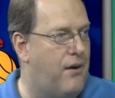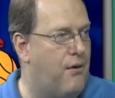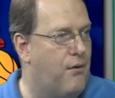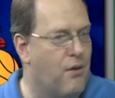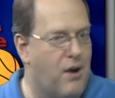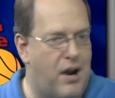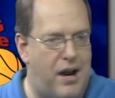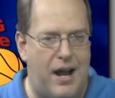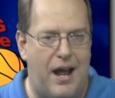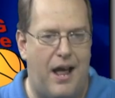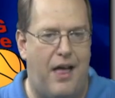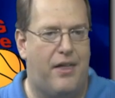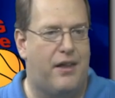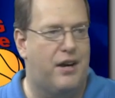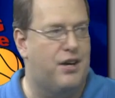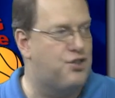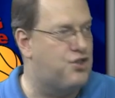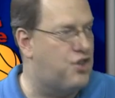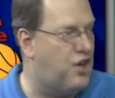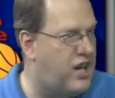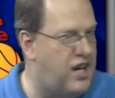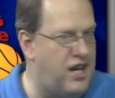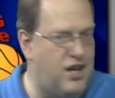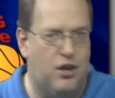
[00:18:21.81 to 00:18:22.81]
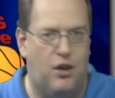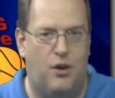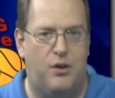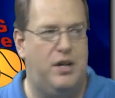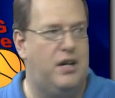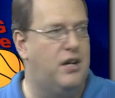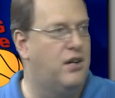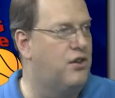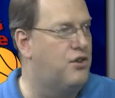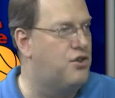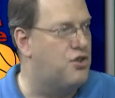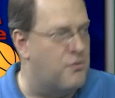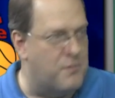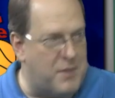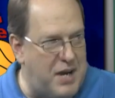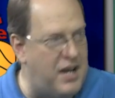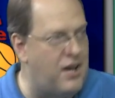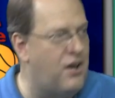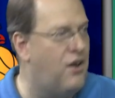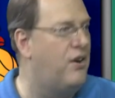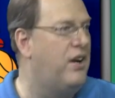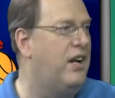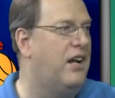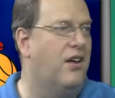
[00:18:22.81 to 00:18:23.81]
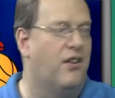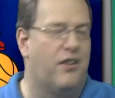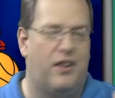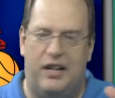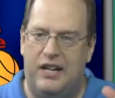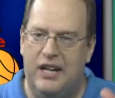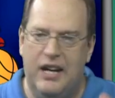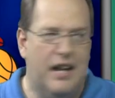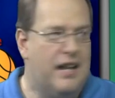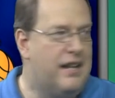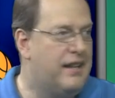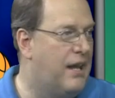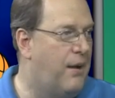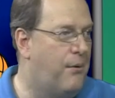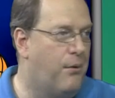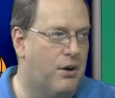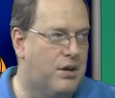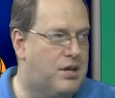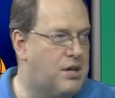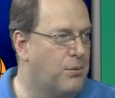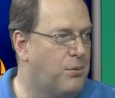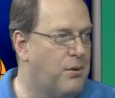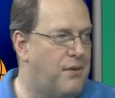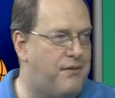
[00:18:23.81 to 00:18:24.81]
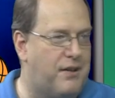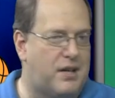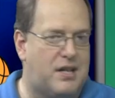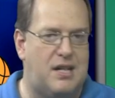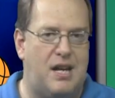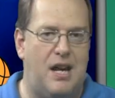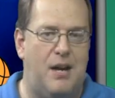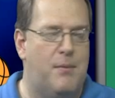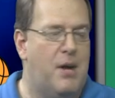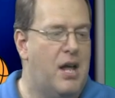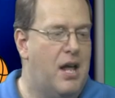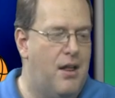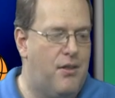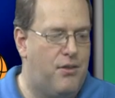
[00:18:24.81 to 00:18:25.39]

Ray Allen and Shaquille O'Neal and Jermaine O'Neal, and they were a terrific team.